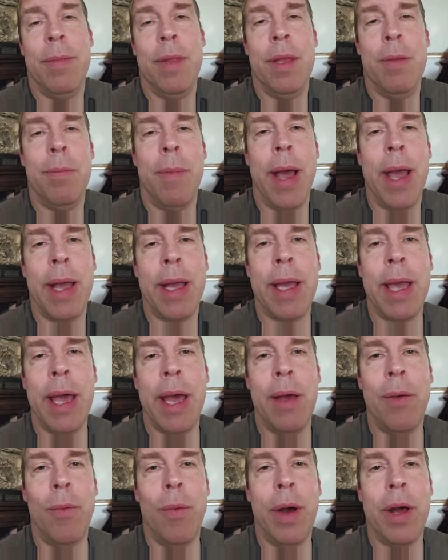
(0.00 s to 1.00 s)
You might
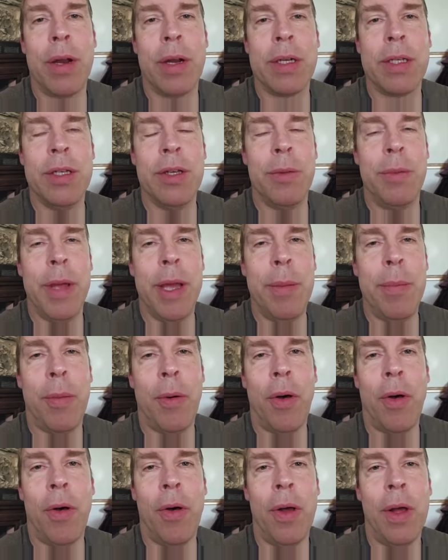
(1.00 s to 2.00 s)
get one or two
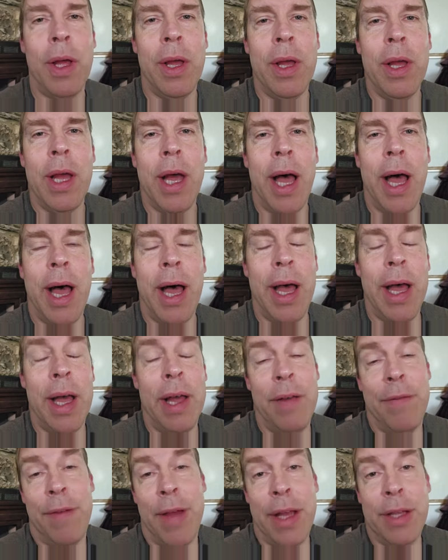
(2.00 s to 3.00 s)
people uh,
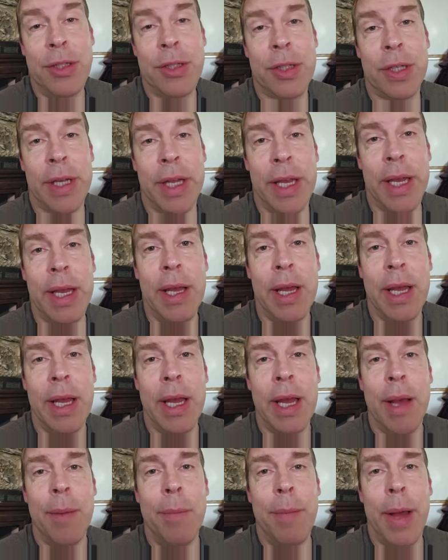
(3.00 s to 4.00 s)
eventually,
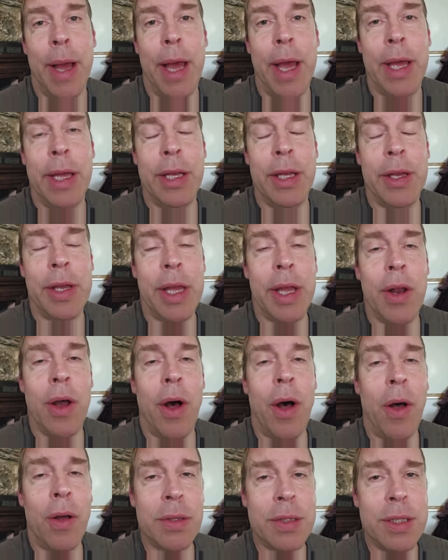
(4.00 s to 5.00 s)
but you can
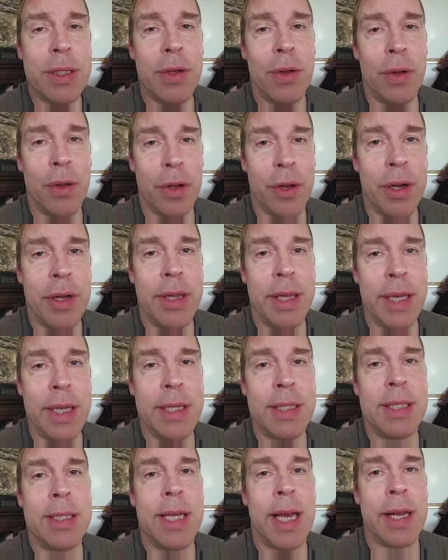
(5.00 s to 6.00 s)
also learn
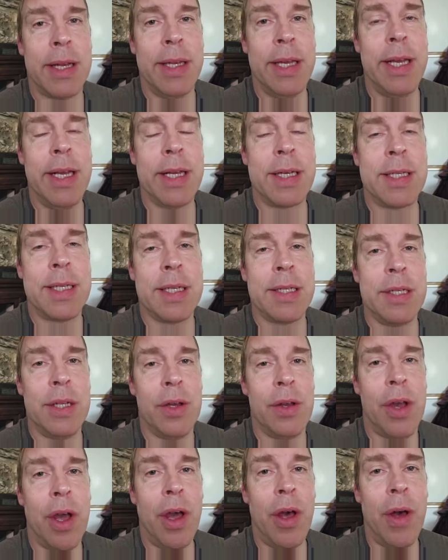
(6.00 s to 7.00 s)
these techniques as
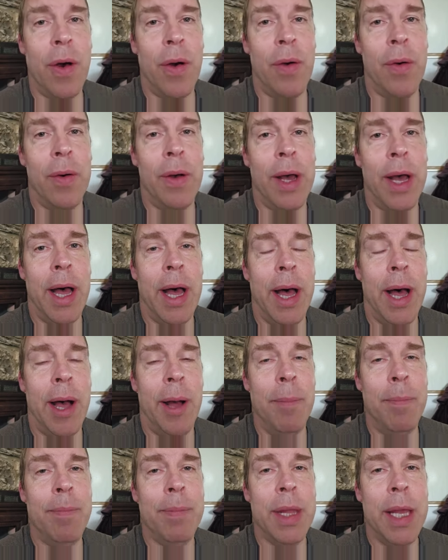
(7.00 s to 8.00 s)
you go.
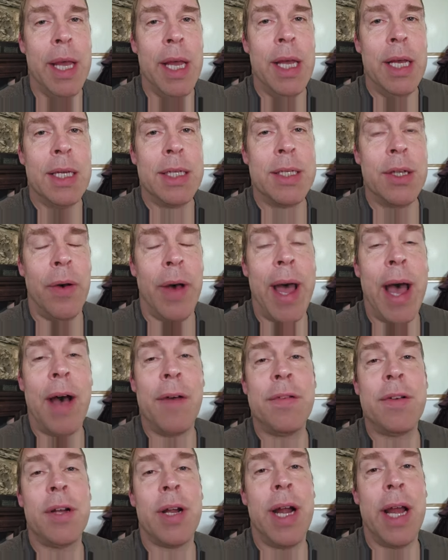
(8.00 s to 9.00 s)
Um, so
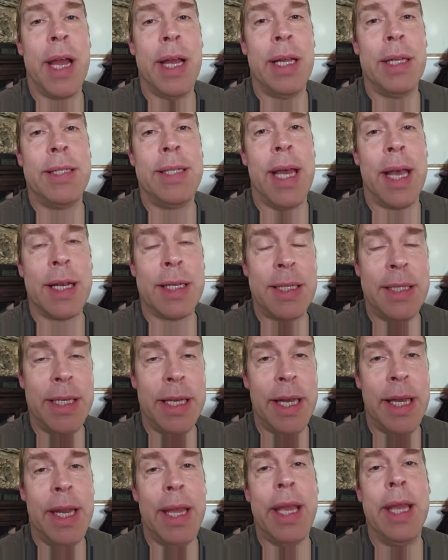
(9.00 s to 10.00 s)
after I
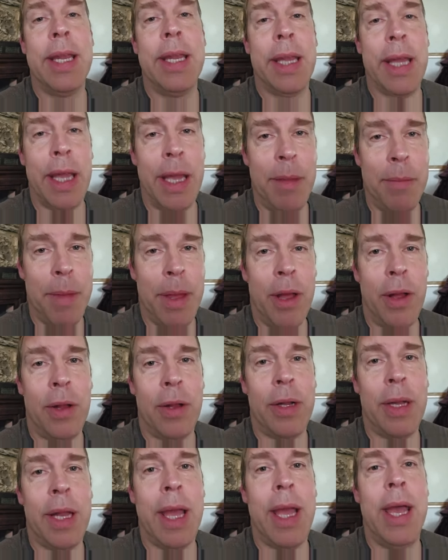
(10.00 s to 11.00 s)
texted and
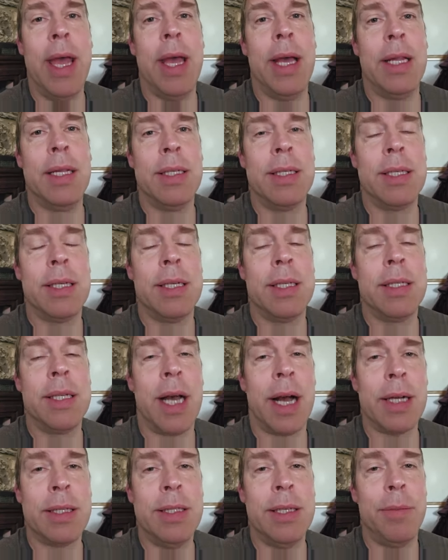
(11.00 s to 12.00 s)
emailed and
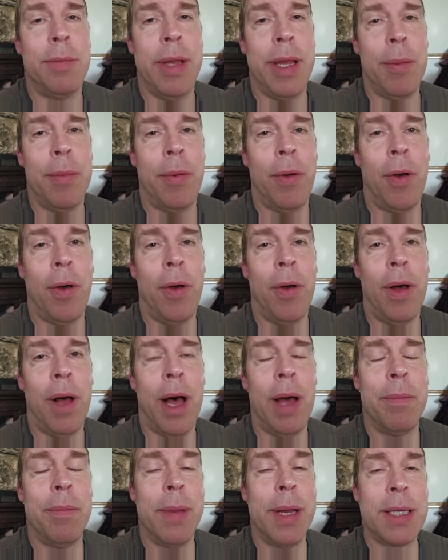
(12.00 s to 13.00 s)
talked to people
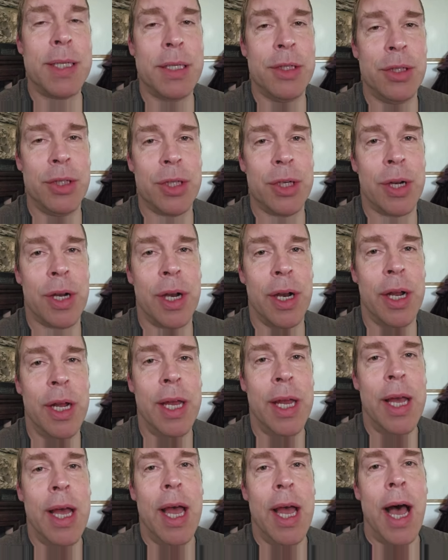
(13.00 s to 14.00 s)
on Messenger,
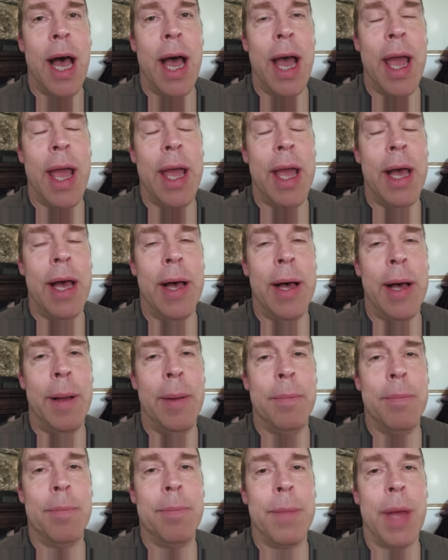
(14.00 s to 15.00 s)
I
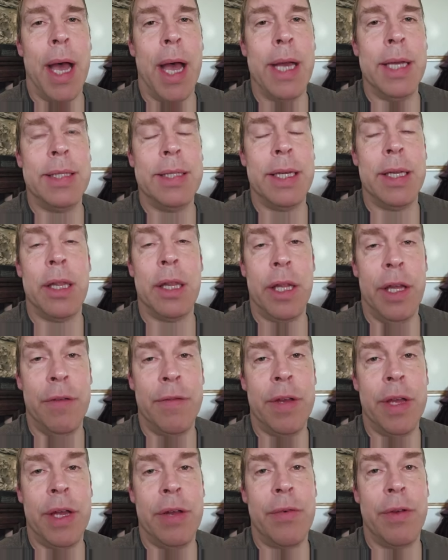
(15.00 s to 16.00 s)
um, I did
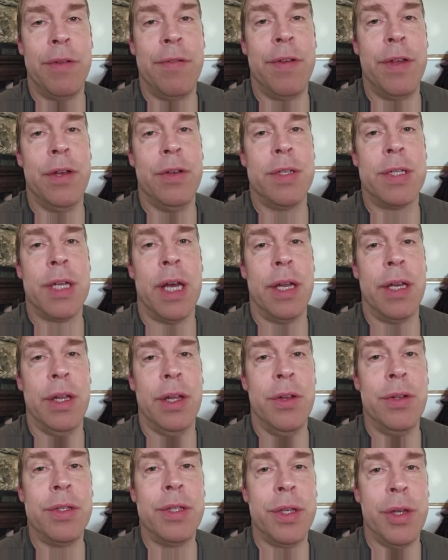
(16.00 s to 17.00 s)
live good reviews on
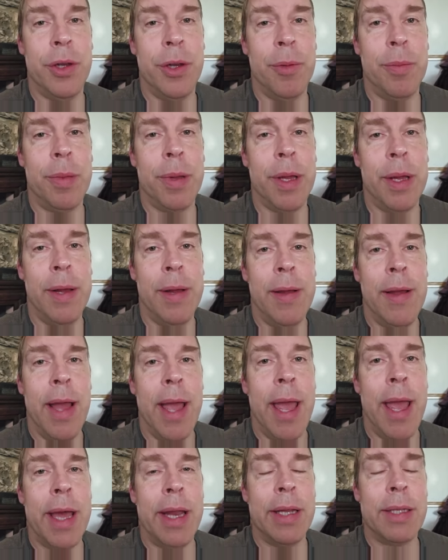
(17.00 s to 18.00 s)
YouTube.
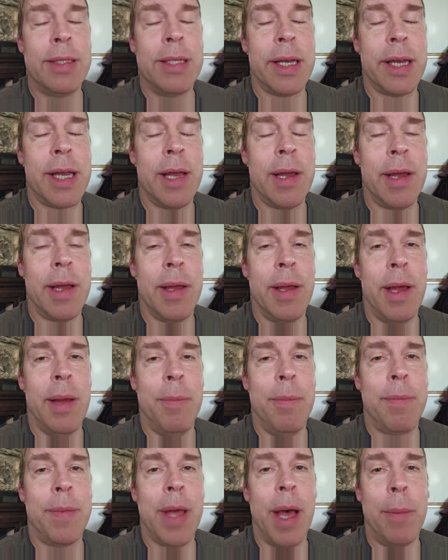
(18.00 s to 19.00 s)
And it took a, a
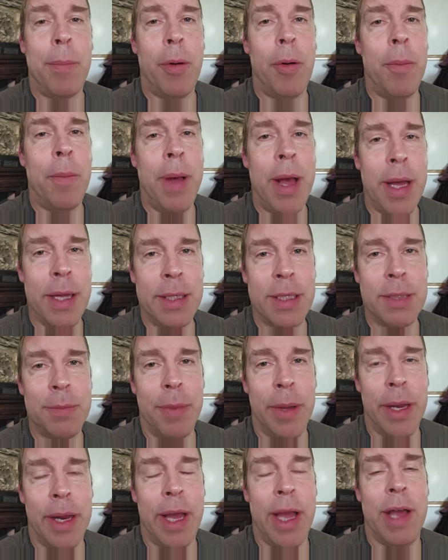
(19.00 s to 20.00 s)
couple months,
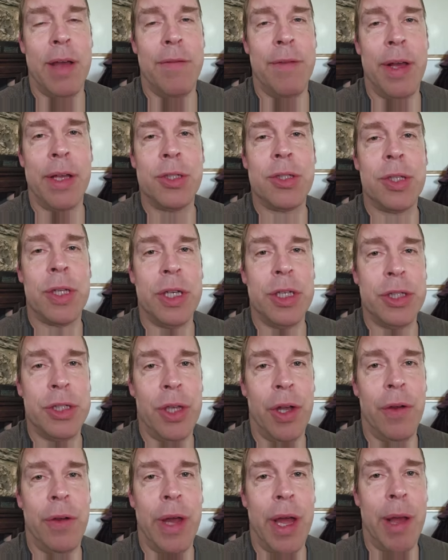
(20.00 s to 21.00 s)
but I eventually
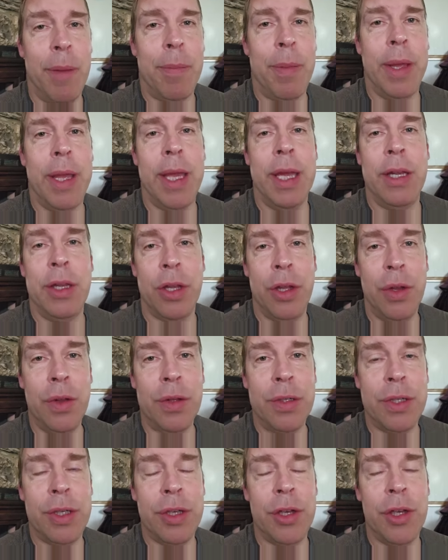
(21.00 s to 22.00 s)
showed up in
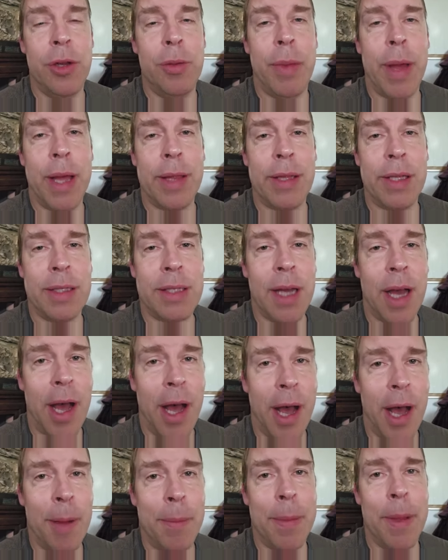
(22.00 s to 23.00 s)
YouTube at the
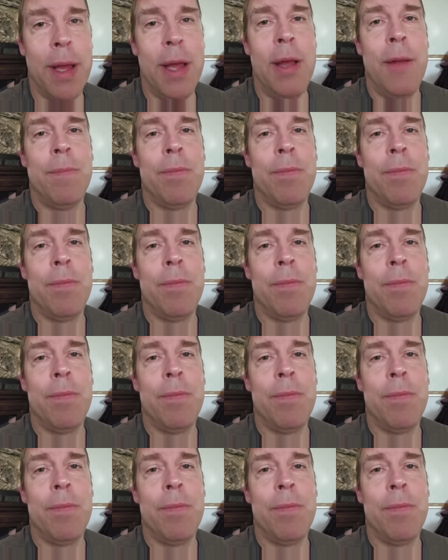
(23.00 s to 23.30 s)
top